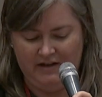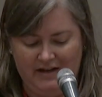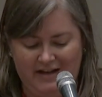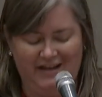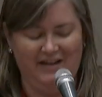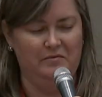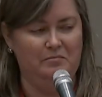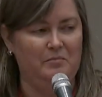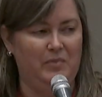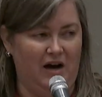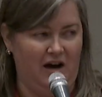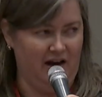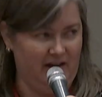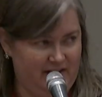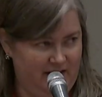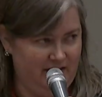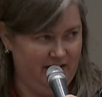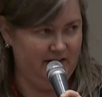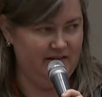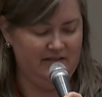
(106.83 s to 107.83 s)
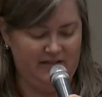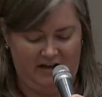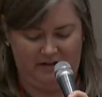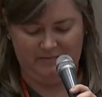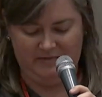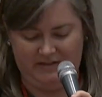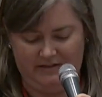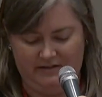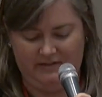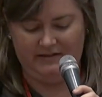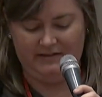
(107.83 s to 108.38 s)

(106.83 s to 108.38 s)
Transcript: embody Debs's